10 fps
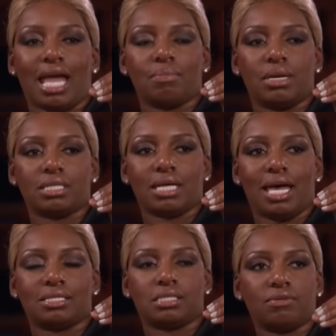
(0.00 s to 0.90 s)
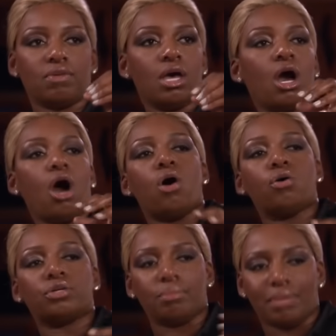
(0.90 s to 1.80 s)
a statement as if
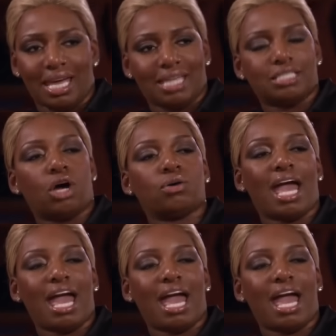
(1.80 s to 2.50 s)
older men